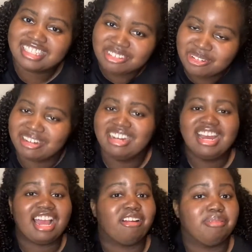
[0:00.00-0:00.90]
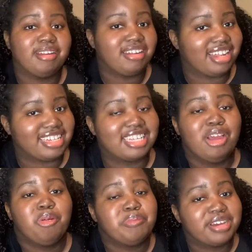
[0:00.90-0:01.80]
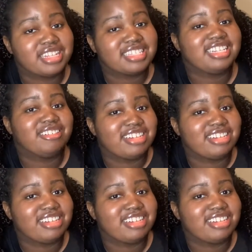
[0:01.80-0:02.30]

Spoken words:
Well, I don't know my class, but you know,